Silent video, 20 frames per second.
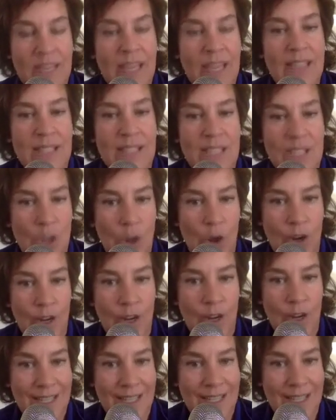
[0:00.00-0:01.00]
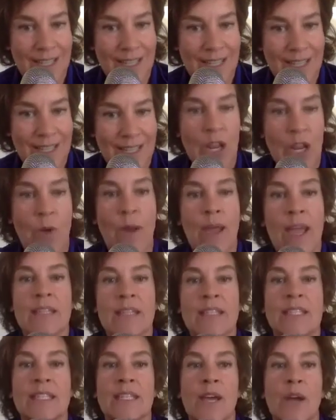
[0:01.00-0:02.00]
Get started,
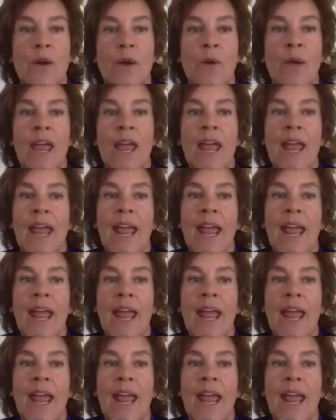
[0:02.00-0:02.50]
and so